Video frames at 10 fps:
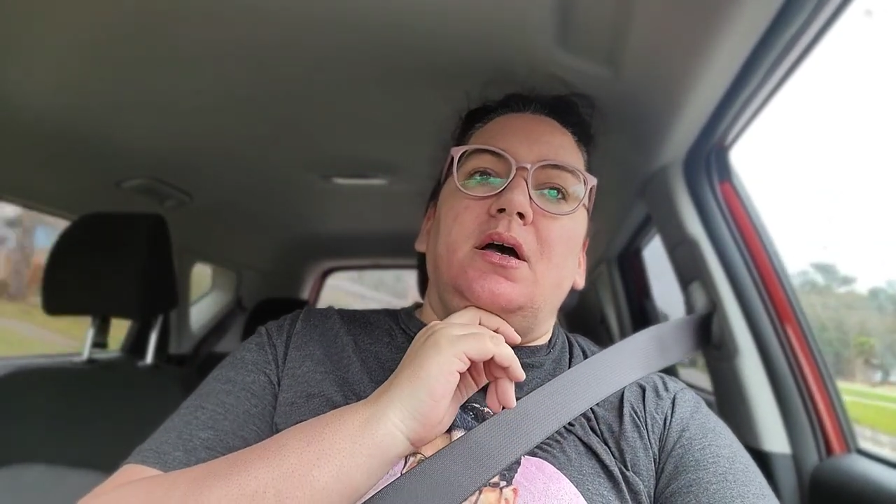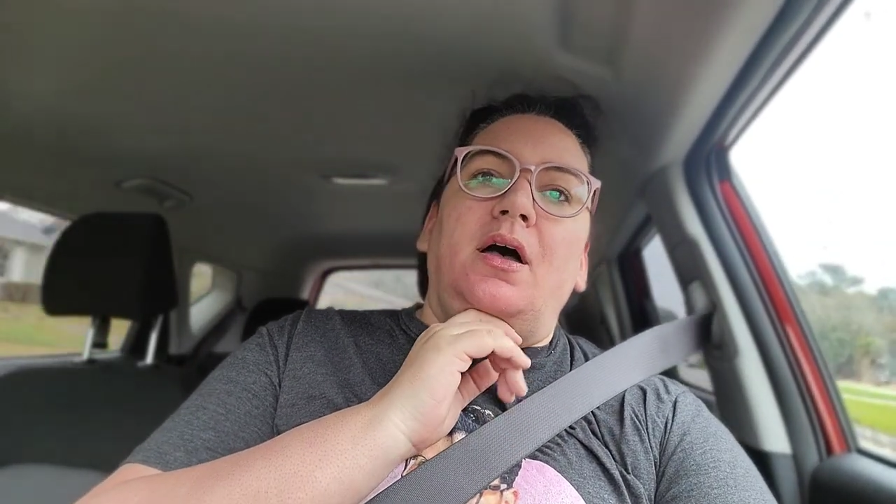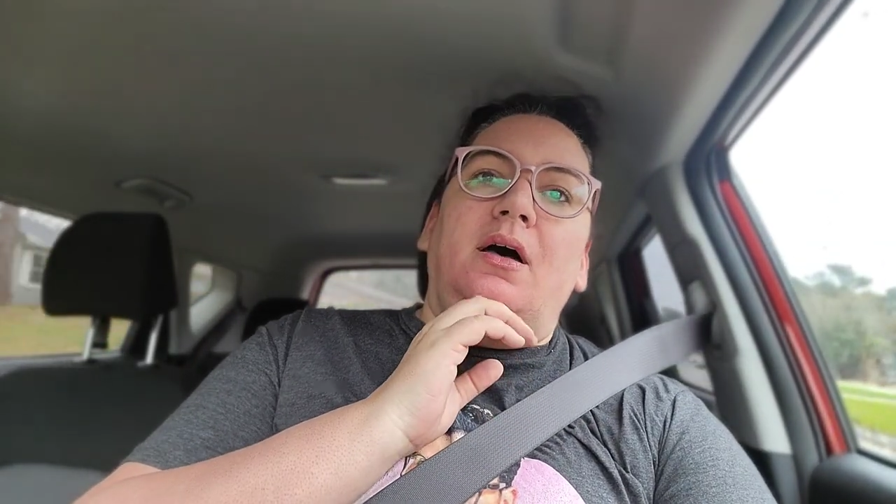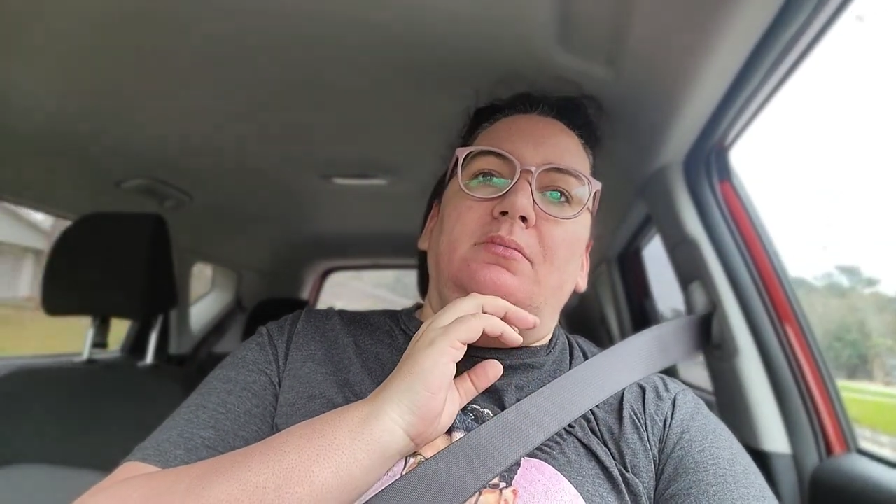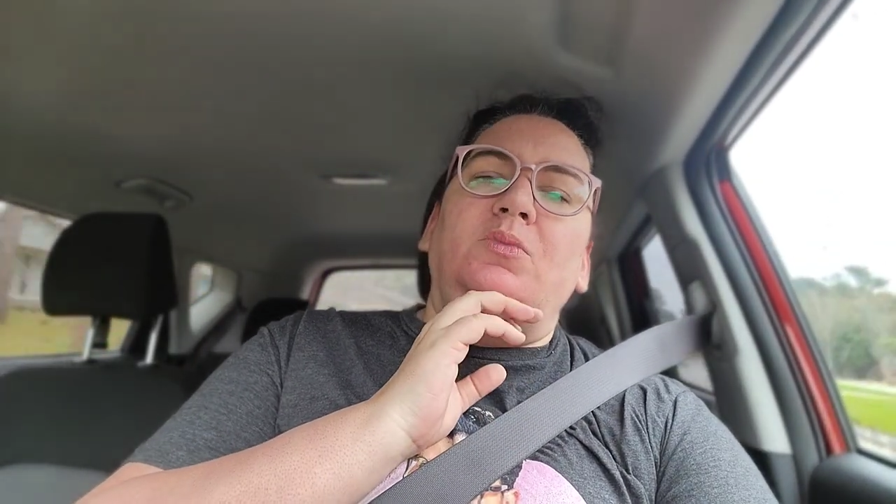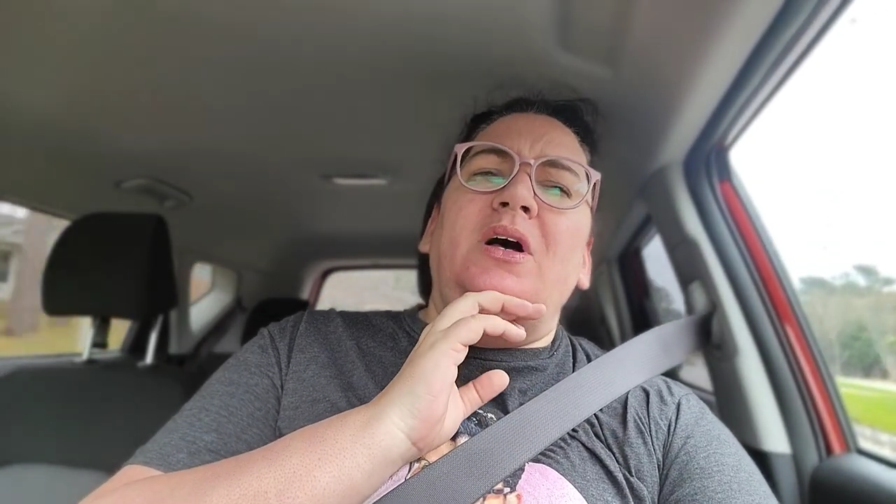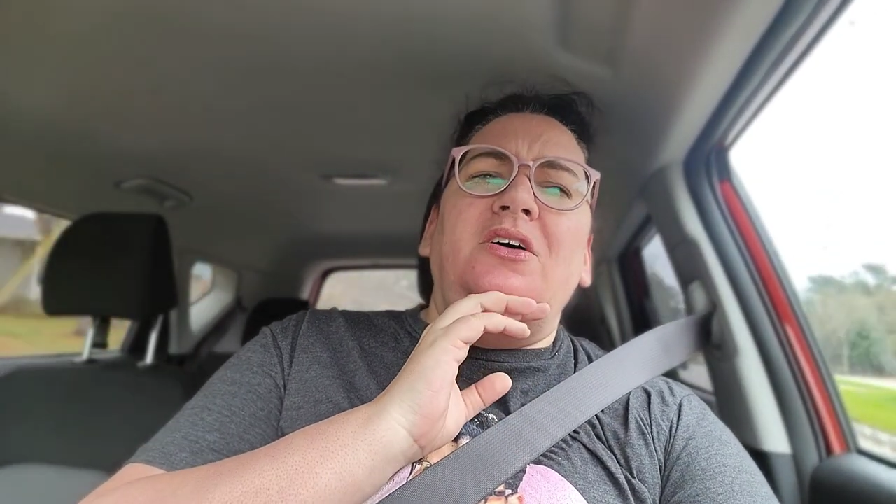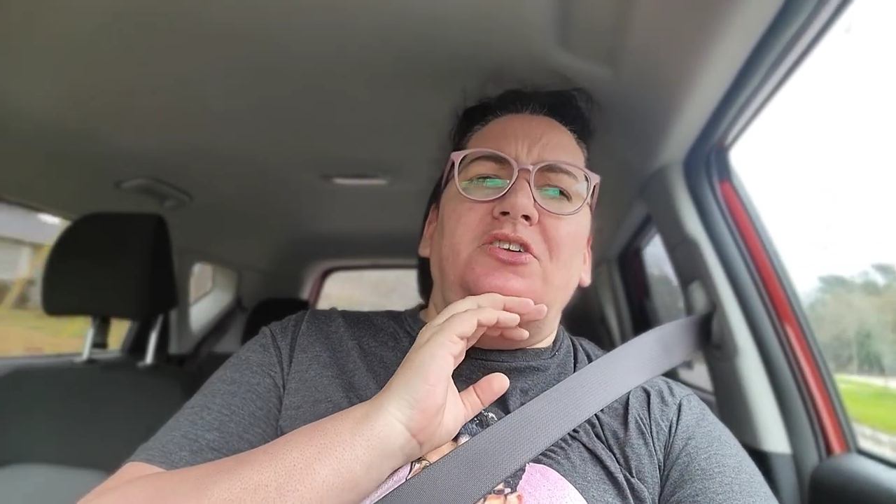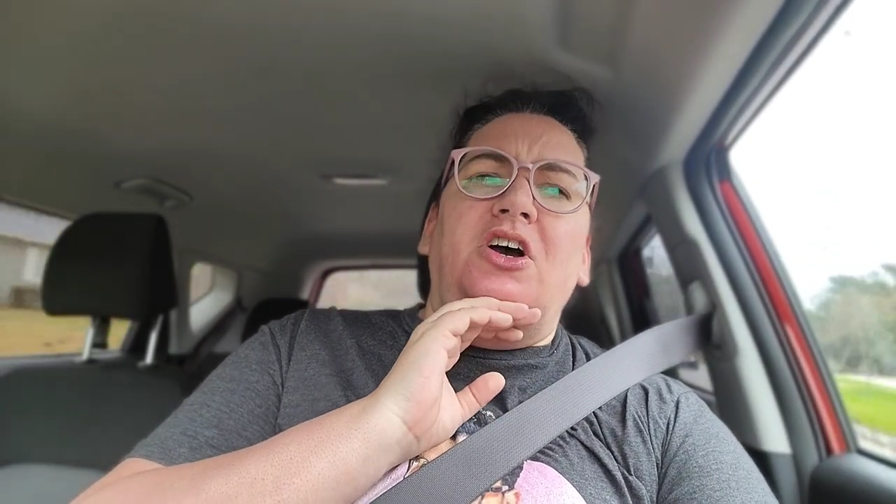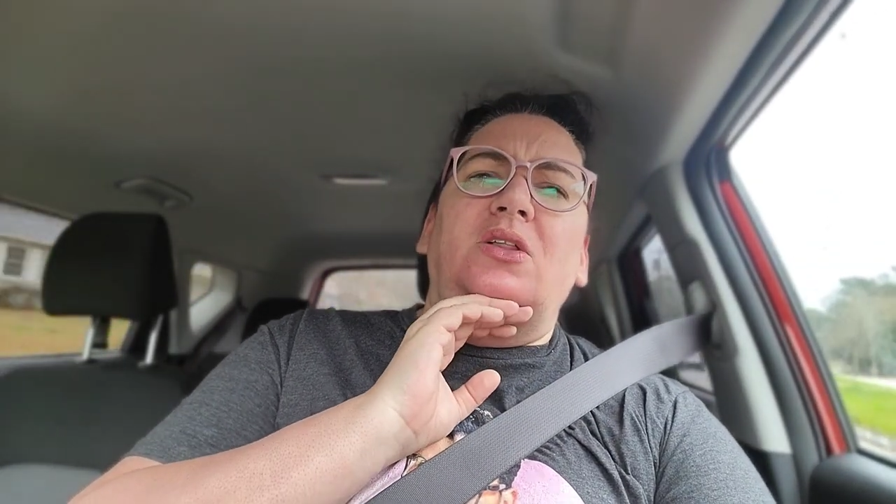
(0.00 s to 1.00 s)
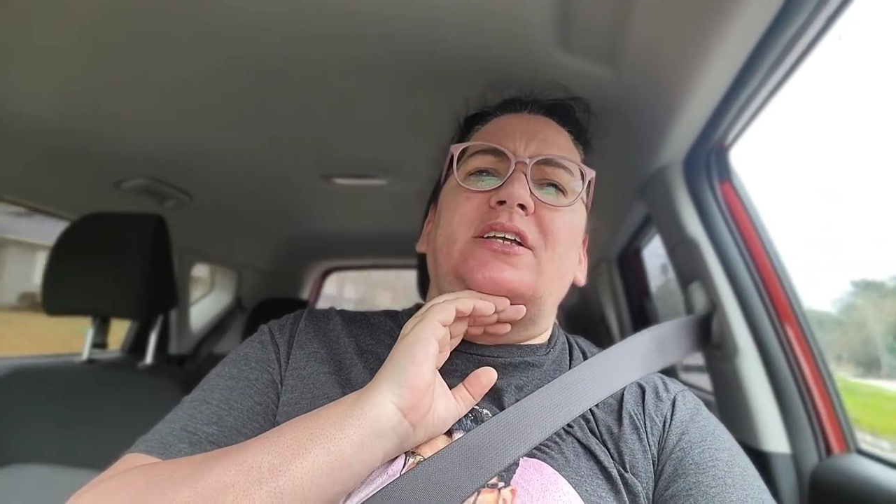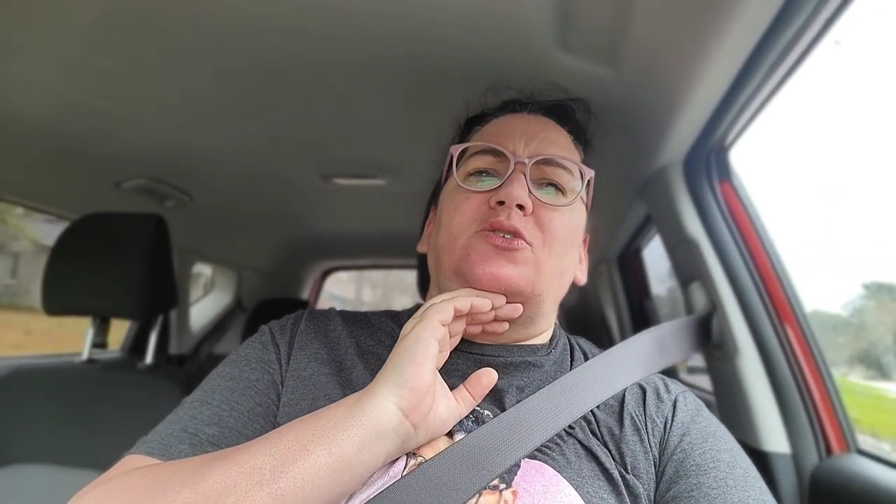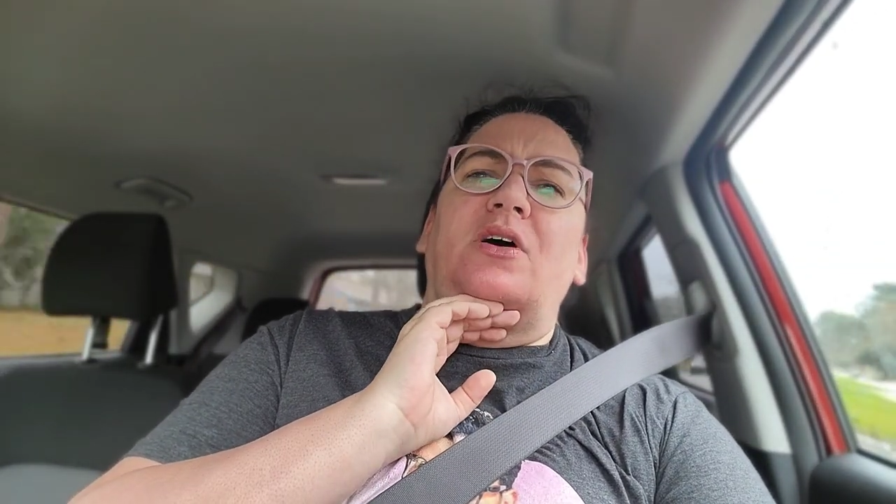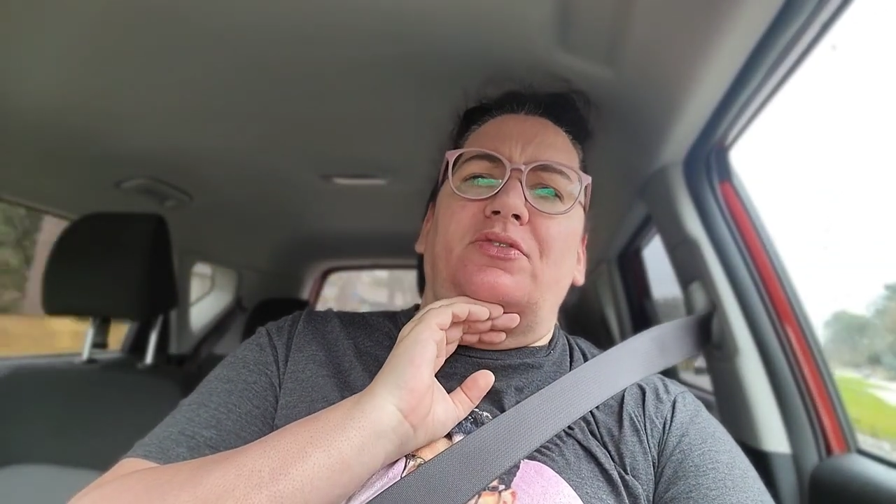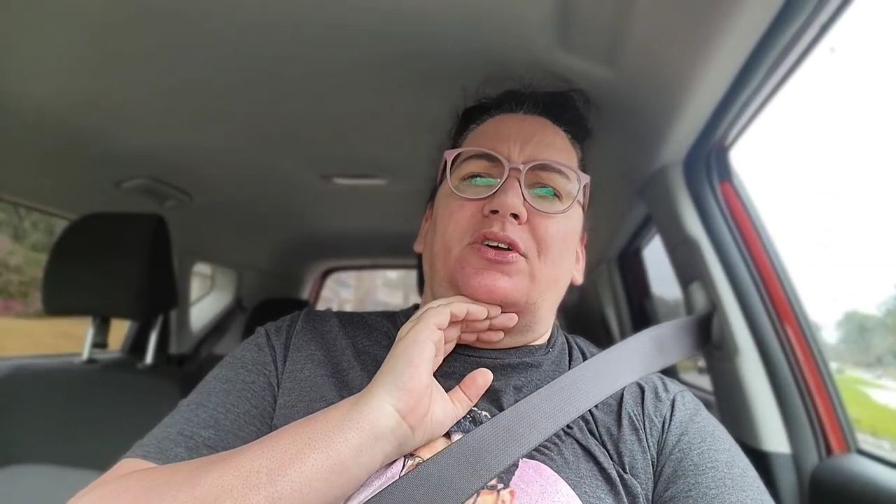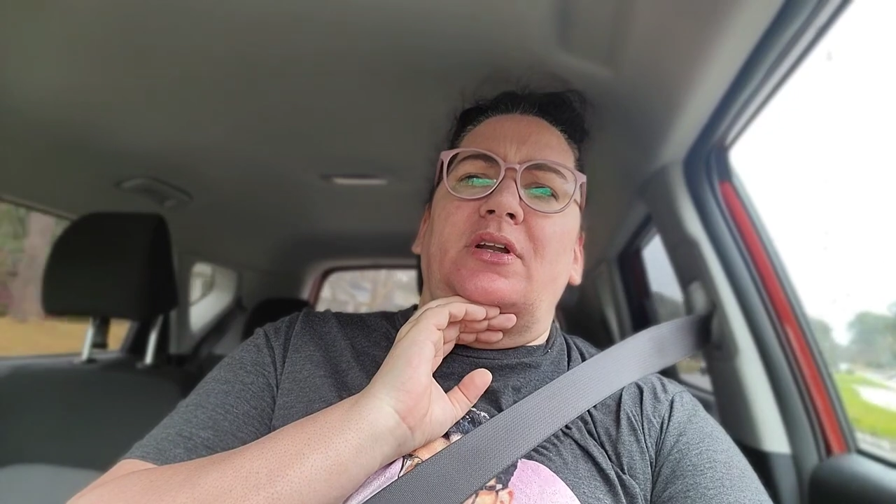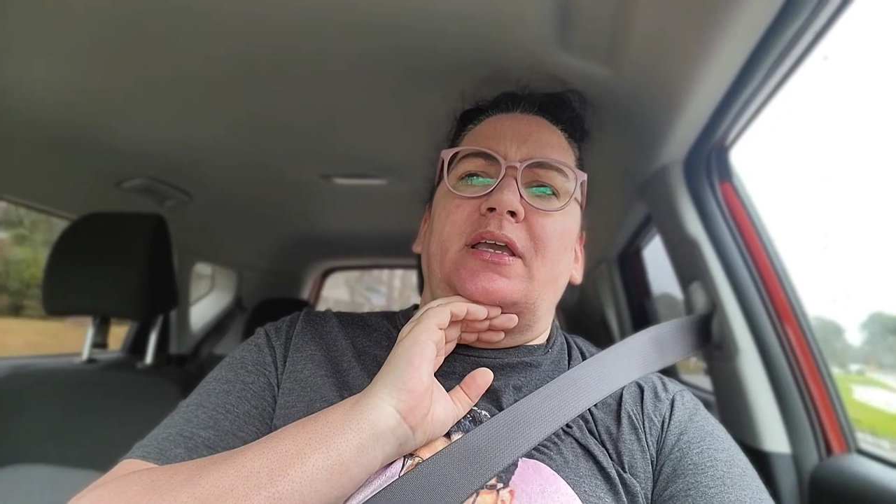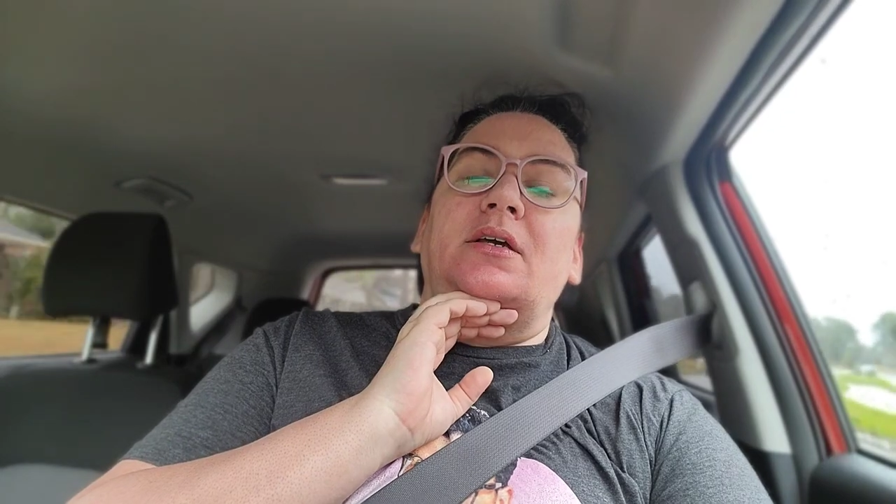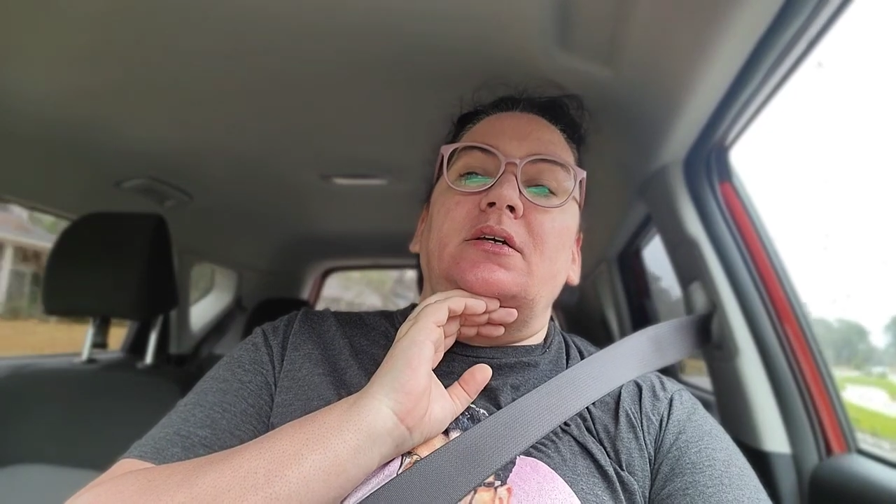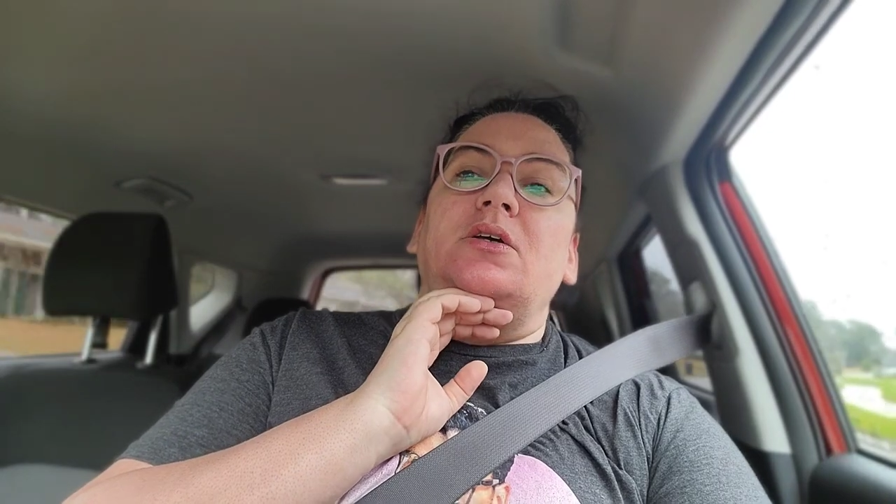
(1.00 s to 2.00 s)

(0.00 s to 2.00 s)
Um, well, no, like 1230.